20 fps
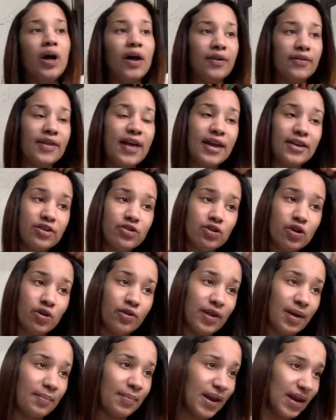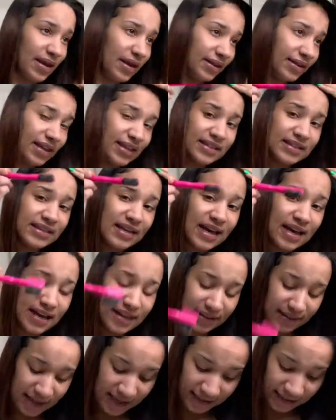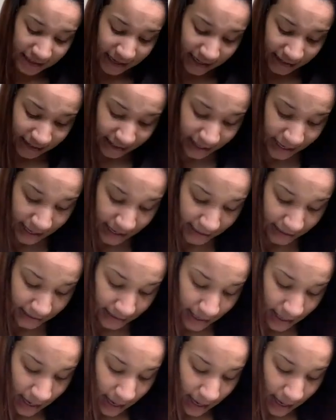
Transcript: that, you know, that made it. That's not the case.